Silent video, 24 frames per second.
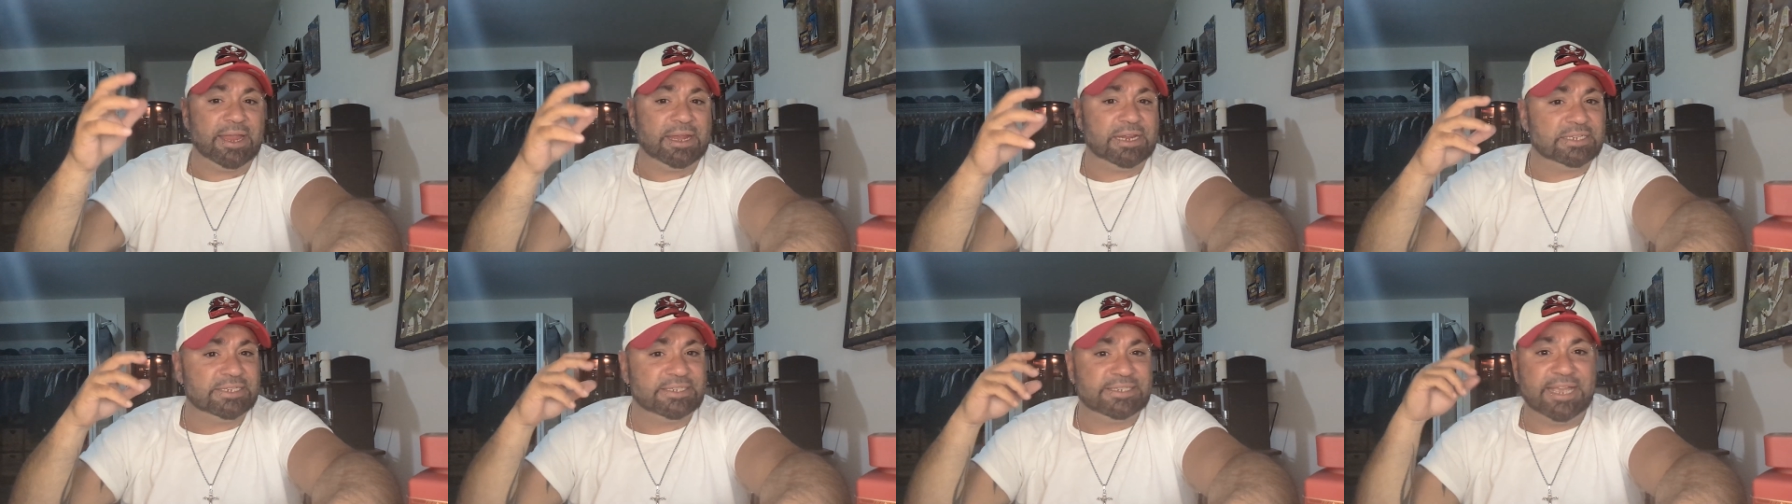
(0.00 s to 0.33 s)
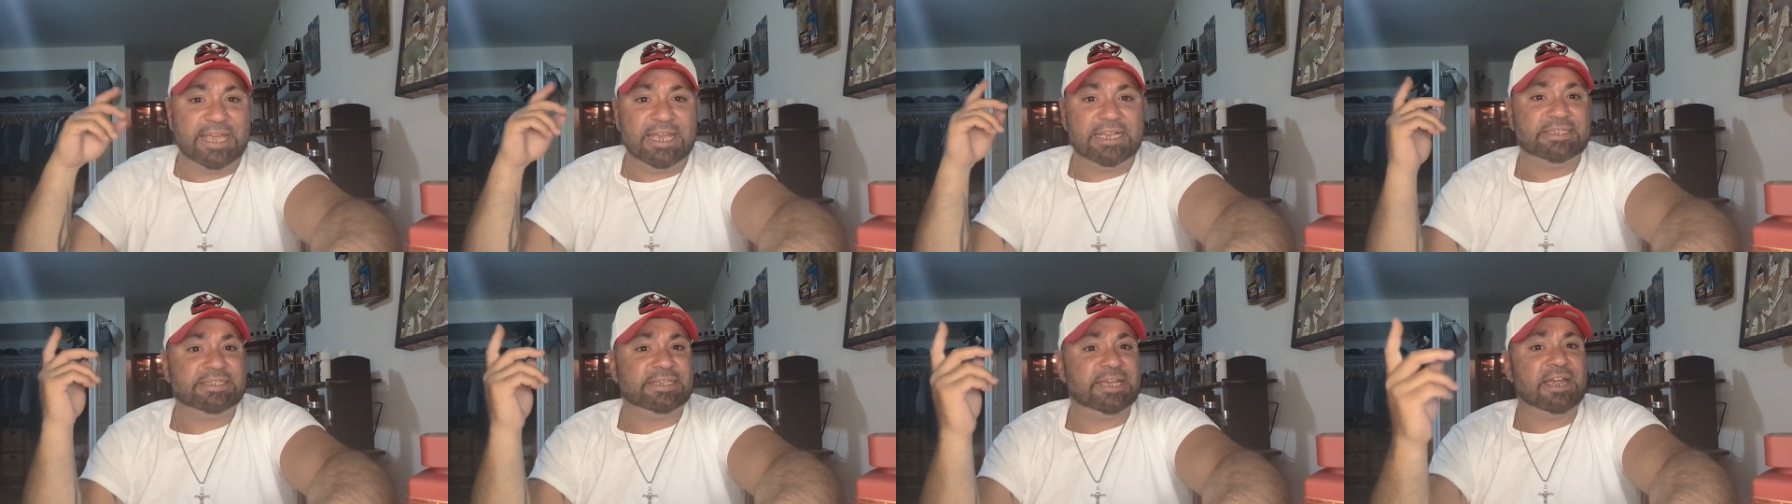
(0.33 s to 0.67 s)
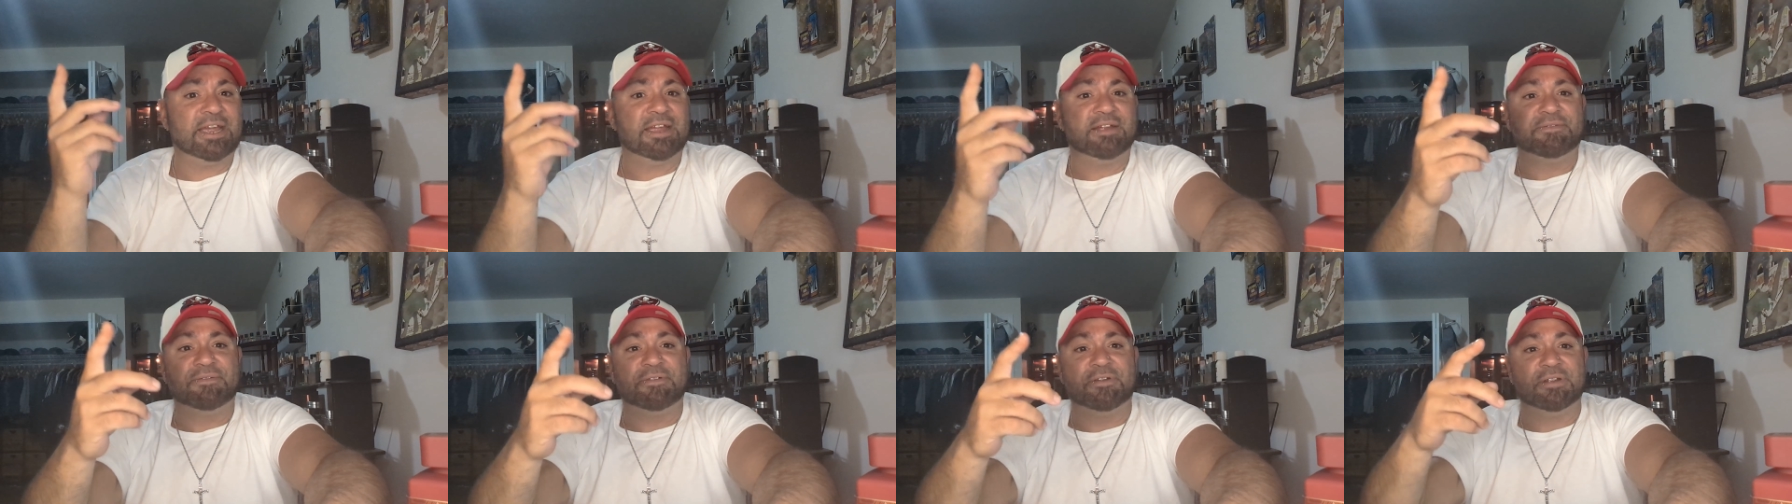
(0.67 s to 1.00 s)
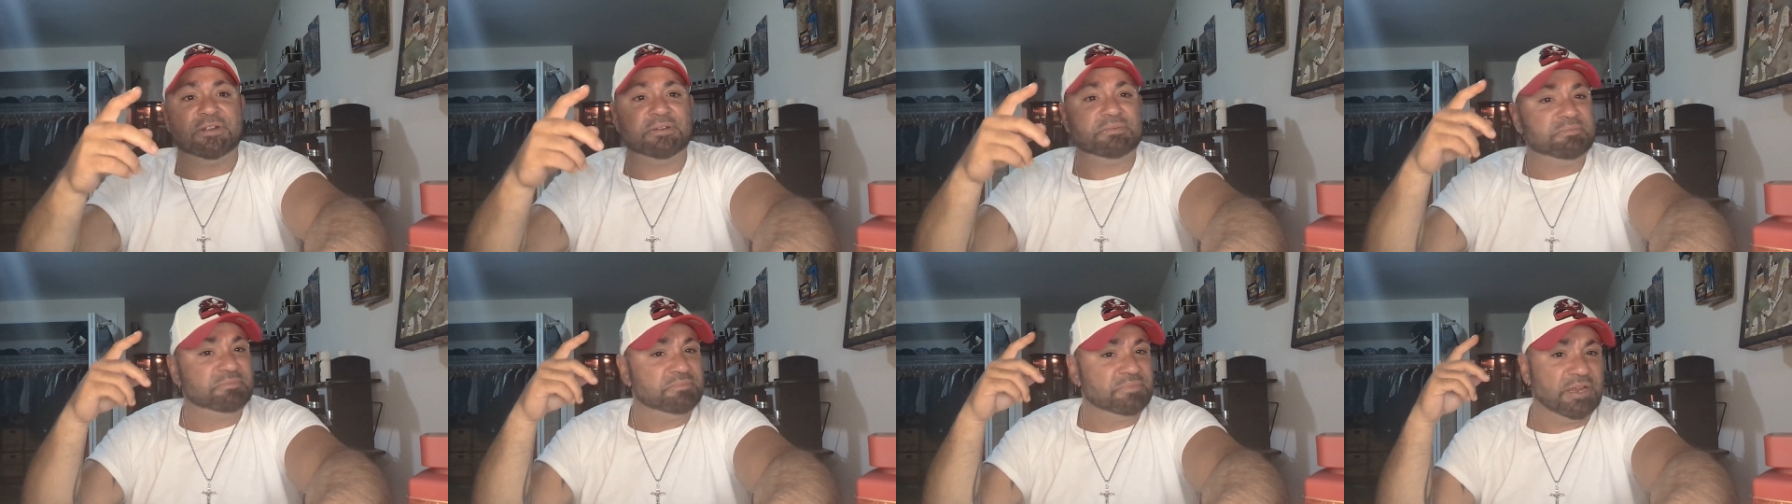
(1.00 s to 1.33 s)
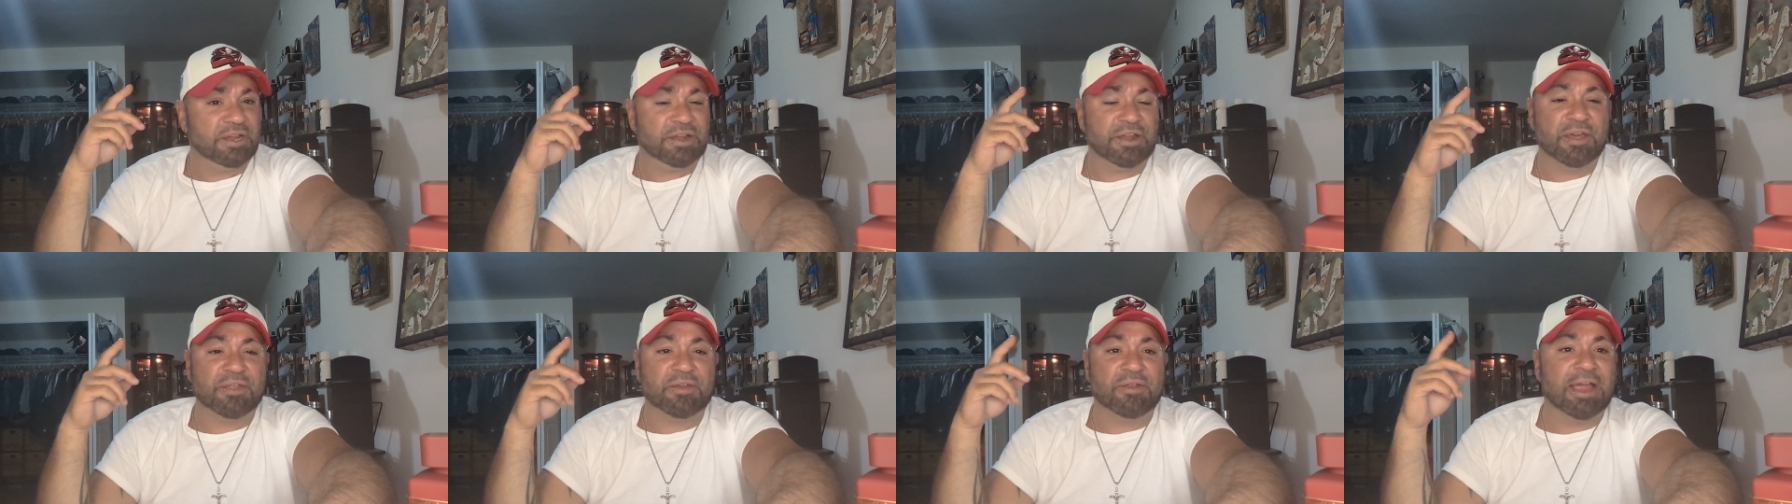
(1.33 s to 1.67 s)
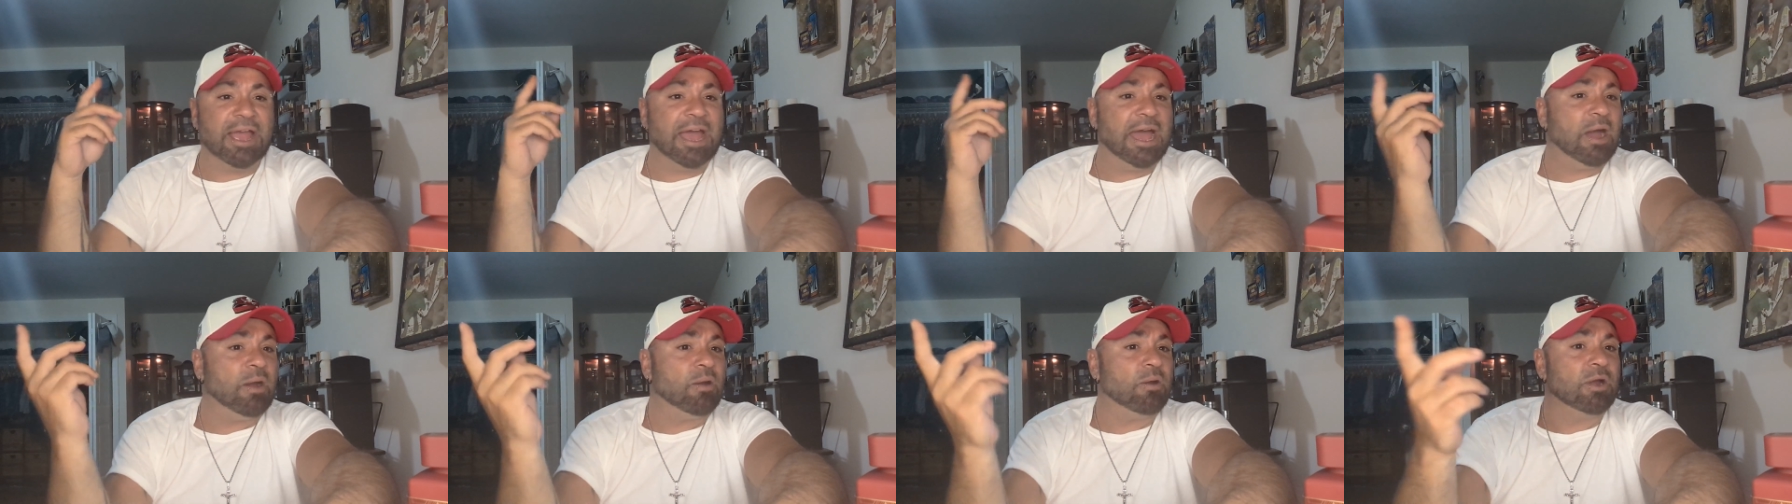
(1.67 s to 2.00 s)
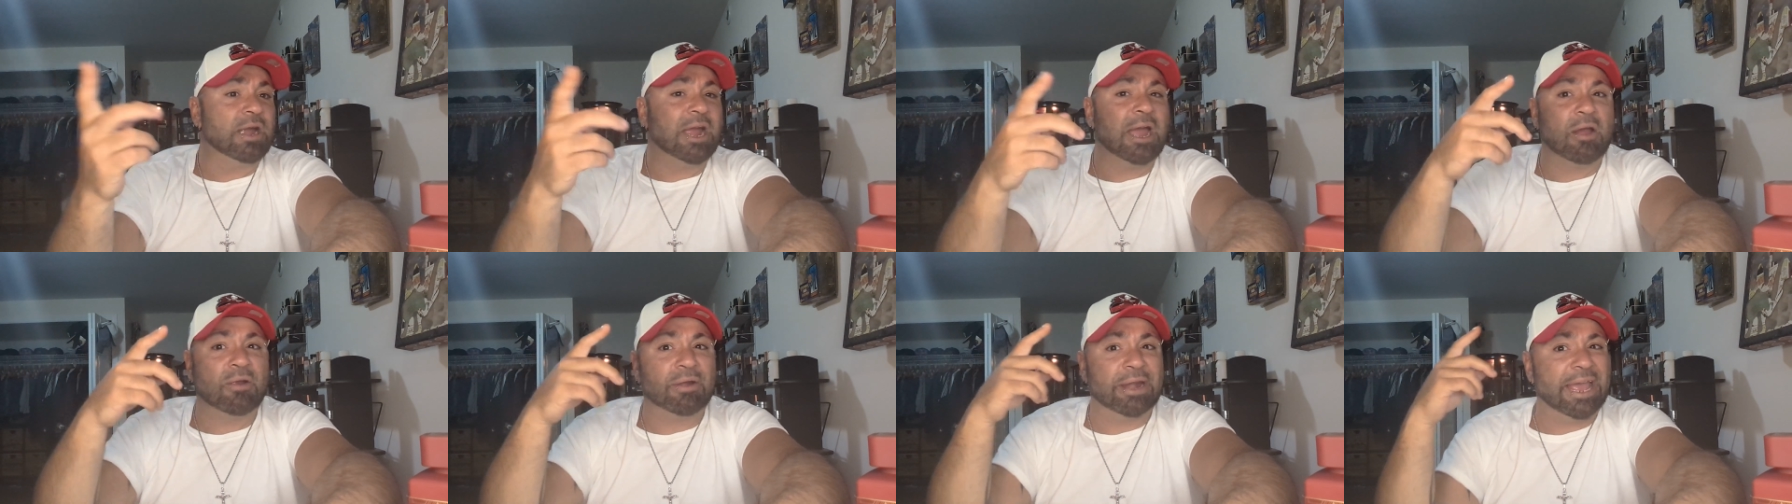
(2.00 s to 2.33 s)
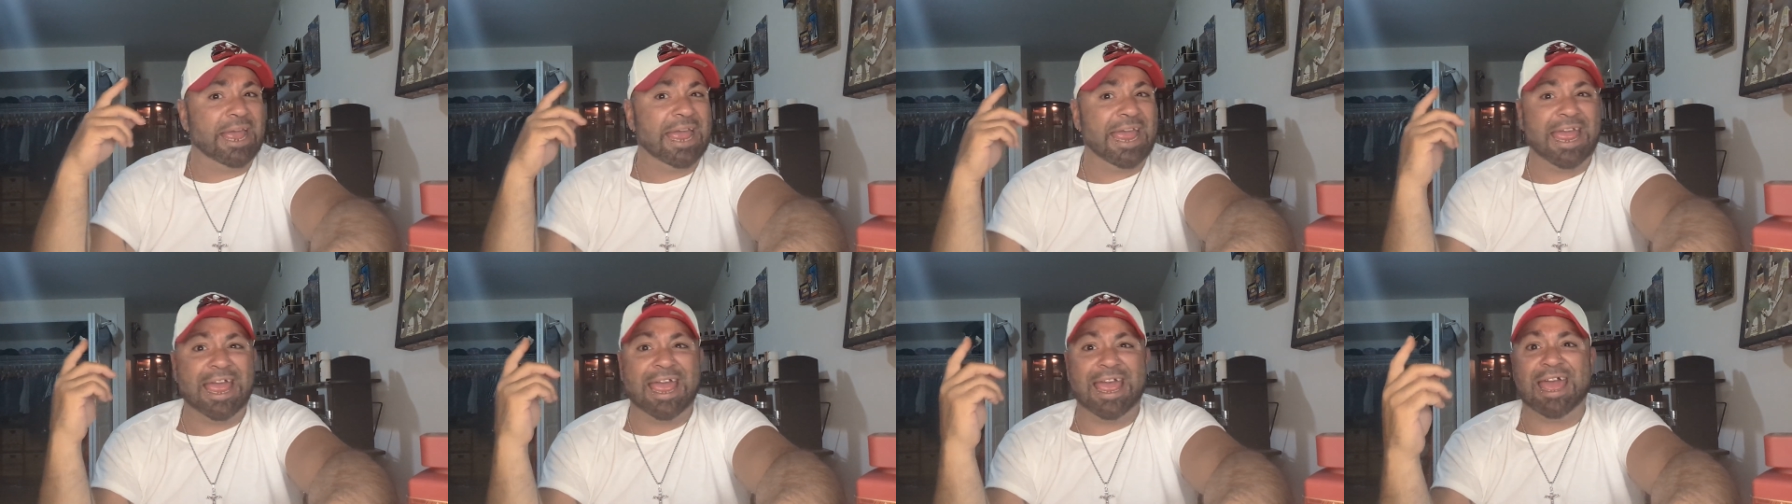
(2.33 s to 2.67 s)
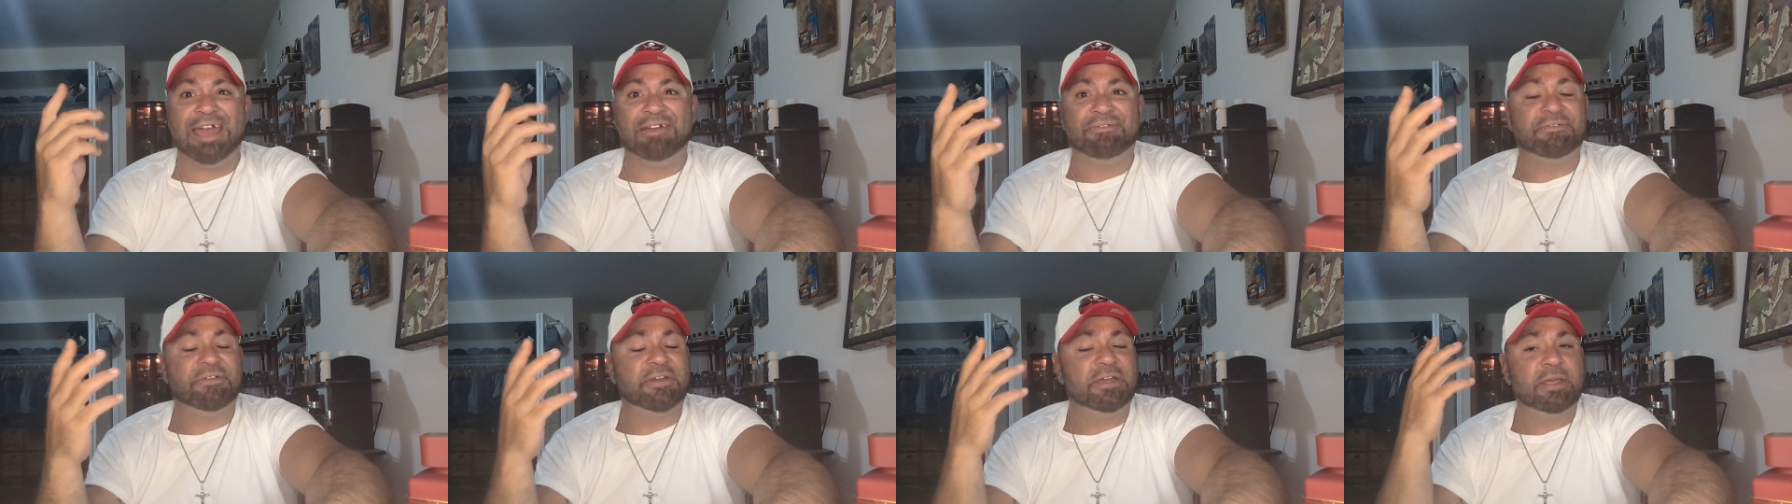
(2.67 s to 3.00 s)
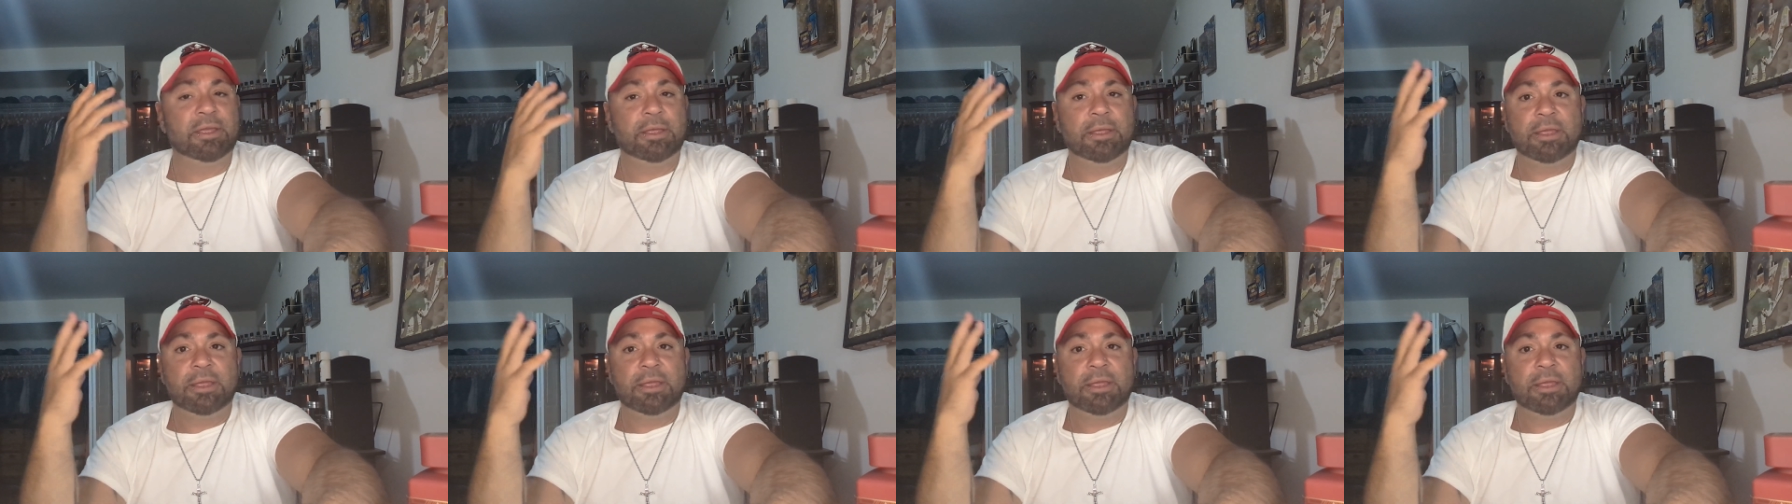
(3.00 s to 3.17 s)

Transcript: and it stays there for another hour, hour and a half.